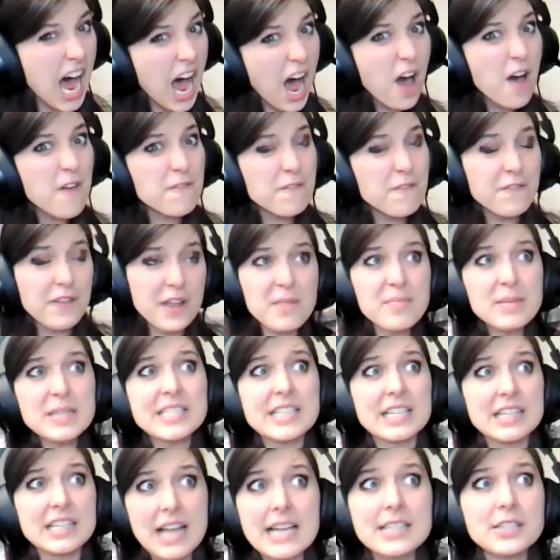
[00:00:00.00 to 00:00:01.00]
of
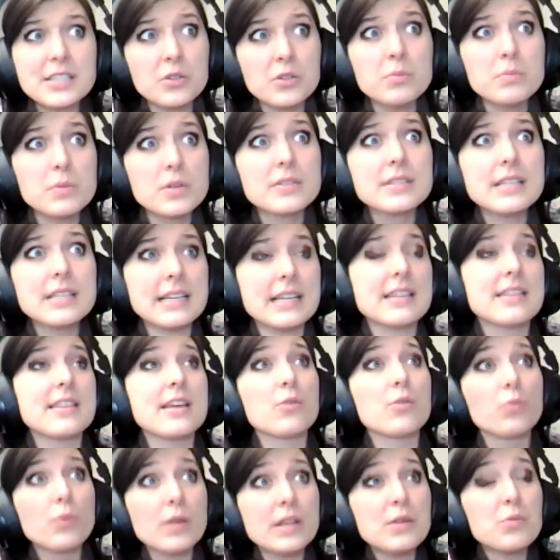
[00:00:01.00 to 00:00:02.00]
famous classical music
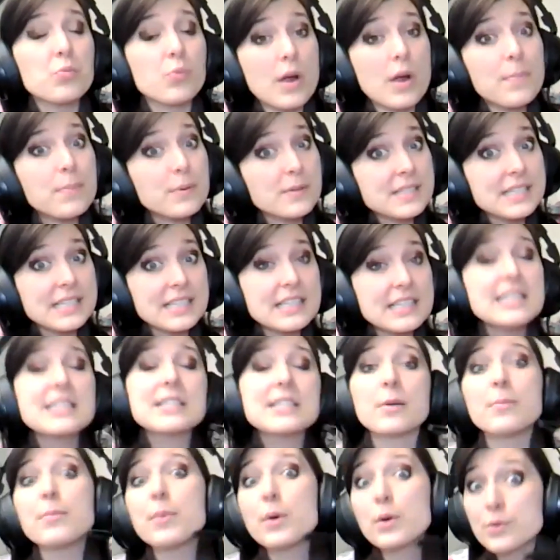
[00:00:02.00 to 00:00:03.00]
that really represent these
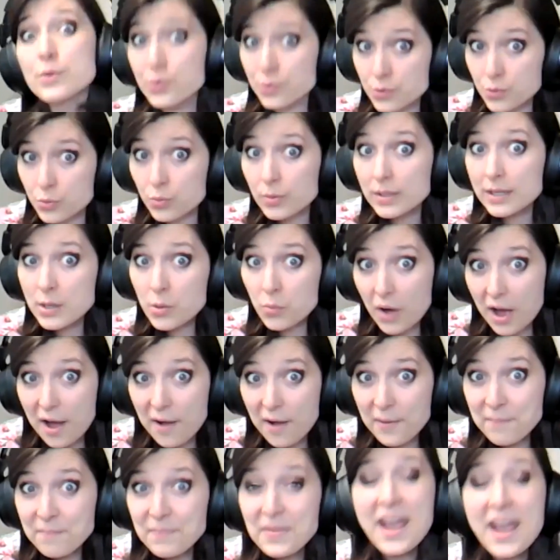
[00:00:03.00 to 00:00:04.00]
composers really
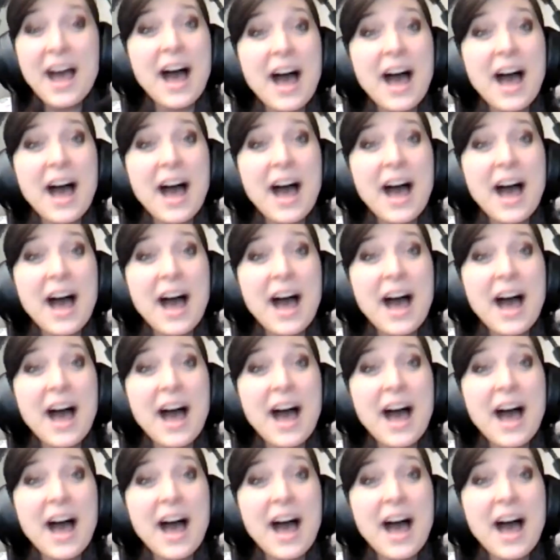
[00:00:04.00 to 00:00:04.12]
well,